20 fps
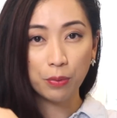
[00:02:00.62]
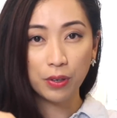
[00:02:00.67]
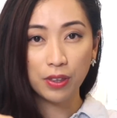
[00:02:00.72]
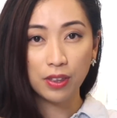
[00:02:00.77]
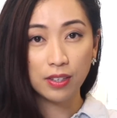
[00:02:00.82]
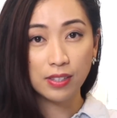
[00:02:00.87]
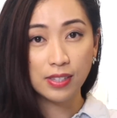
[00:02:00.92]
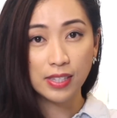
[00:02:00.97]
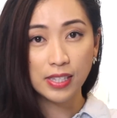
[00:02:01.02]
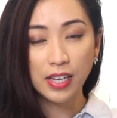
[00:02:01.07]
with
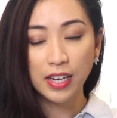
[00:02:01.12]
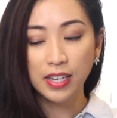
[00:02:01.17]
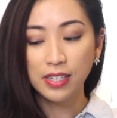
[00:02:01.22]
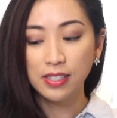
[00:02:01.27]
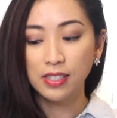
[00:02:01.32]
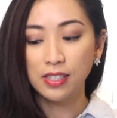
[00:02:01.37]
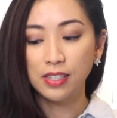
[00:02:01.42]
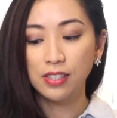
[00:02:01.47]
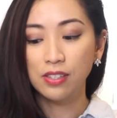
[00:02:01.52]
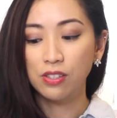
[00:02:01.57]
a
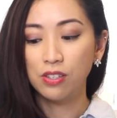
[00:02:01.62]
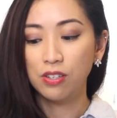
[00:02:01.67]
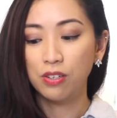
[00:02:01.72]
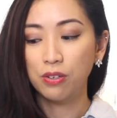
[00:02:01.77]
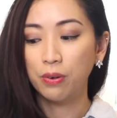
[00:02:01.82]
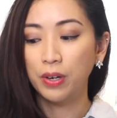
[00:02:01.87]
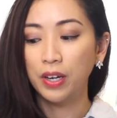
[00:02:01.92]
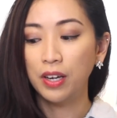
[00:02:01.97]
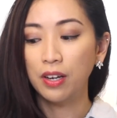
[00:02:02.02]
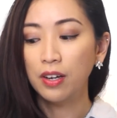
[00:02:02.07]
slight tint
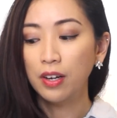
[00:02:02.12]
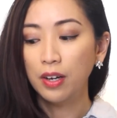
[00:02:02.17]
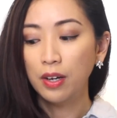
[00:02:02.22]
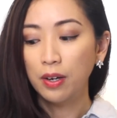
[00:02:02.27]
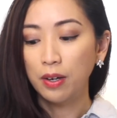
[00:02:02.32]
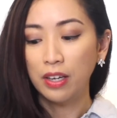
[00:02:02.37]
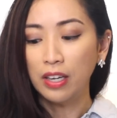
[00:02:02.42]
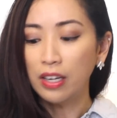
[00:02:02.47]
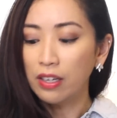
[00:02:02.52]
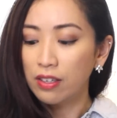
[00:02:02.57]
to it,
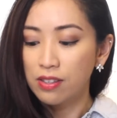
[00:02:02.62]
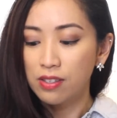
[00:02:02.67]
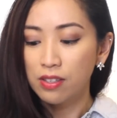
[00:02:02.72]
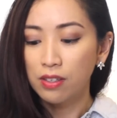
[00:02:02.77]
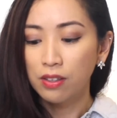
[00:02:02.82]
and it's